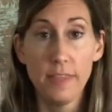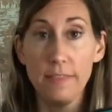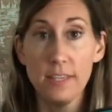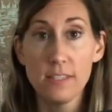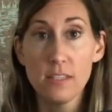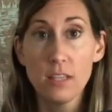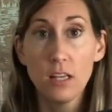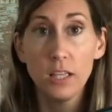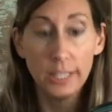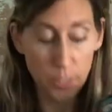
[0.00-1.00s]
This is the
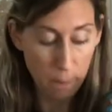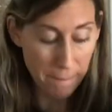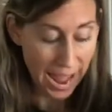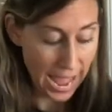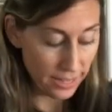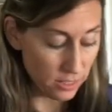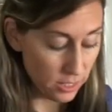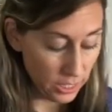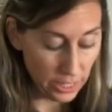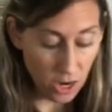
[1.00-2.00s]
clear
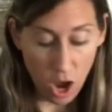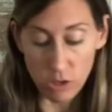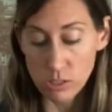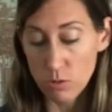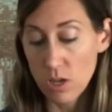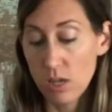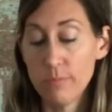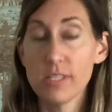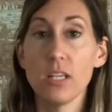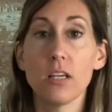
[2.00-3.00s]
matte. It also
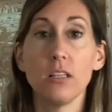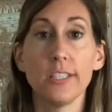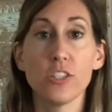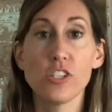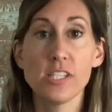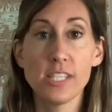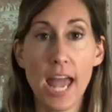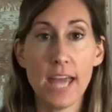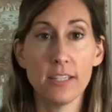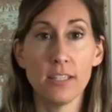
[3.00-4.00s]
comes in a clear
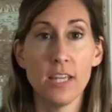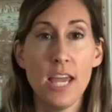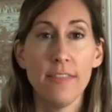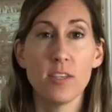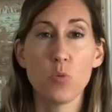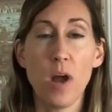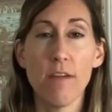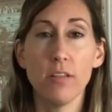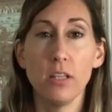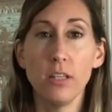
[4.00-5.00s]
satin. This will
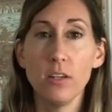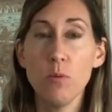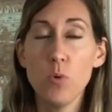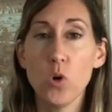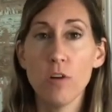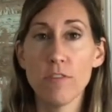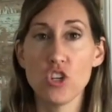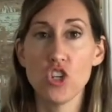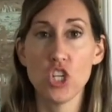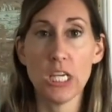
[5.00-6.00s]
have a little more of a
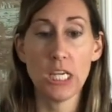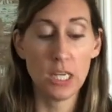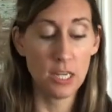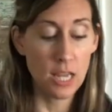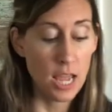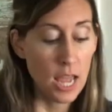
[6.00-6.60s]
sheen.